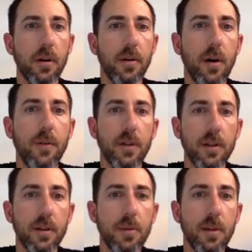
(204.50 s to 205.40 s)
often a
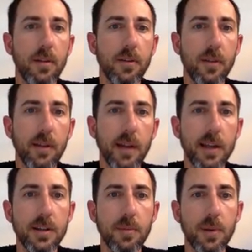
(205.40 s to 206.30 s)
little bit of
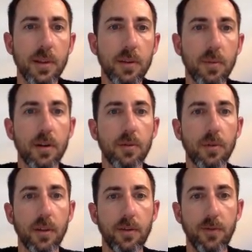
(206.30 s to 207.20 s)
consolidation, but this one has
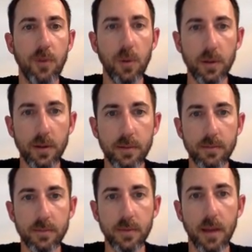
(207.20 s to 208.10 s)
really fallen
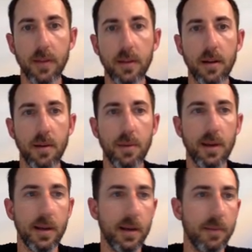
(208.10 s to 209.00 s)
and then come back
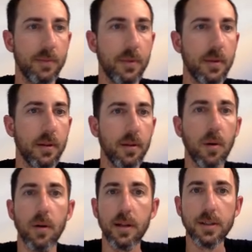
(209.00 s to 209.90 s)
up.
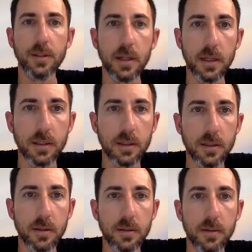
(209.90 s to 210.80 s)
Oh, let's just
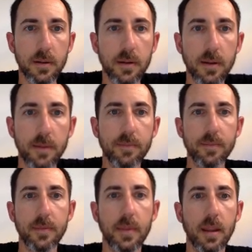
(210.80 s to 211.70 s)

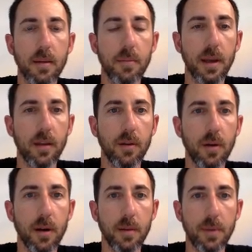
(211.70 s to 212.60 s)
make a note
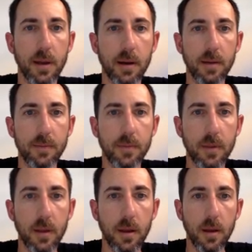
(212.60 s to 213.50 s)
up here
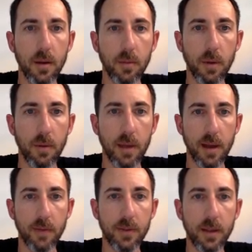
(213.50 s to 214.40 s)
where we
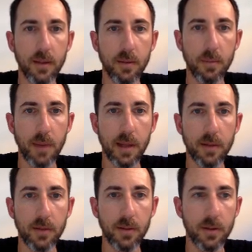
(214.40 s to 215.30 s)
have these
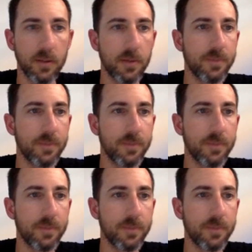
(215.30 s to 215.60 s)
imbalances.